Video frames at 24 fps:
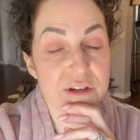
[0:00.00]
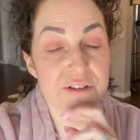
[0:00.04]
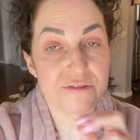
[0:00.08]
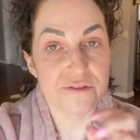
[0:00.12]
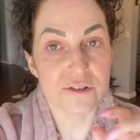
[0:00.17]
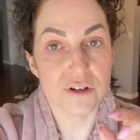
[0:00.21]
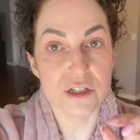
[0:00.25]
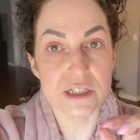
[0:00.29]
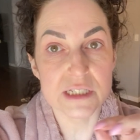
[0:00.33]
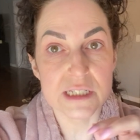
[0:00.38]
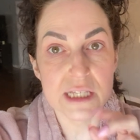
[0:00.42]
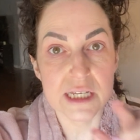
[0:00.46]

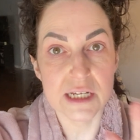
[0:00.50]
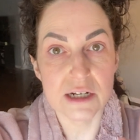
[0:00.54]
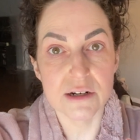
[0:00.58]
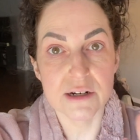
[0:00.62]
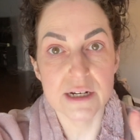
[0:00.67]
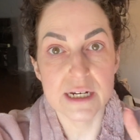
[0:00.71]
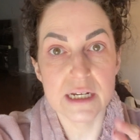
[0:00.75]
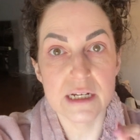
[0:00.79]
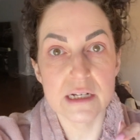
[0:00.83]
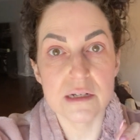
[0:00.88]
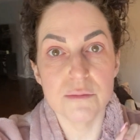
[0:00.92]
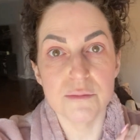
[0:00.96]
first liter
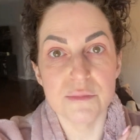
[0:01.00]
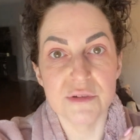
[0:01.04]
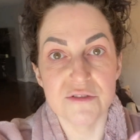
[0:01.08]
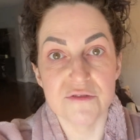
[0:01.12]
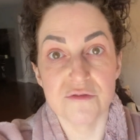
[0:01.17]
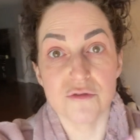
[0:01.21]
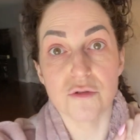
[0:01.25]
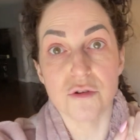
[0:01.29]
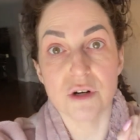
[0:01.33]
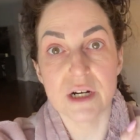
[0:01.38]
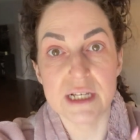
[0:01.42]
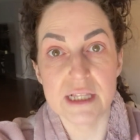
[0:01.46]
in
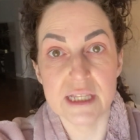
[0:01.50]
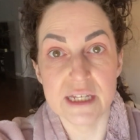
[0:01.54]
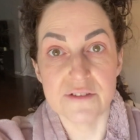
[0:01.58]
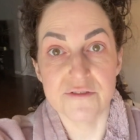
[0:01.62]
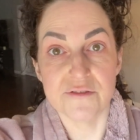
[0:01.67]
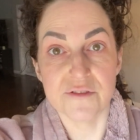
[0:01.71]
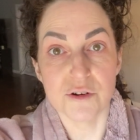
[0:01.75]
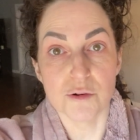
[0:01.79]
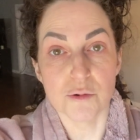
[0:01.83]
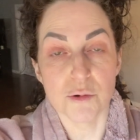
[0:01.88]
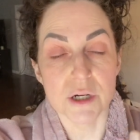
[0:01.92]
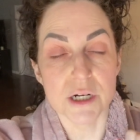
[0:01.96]
before I leave
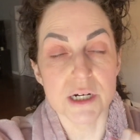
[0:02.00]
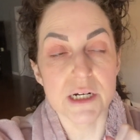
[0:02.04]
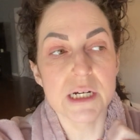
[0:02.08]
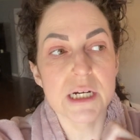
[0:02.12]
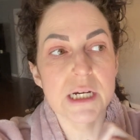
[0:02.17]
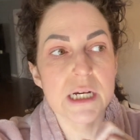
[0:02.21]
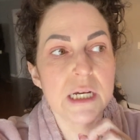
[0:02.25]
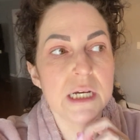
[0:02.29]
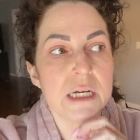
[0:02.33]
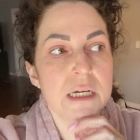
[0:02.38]
for work.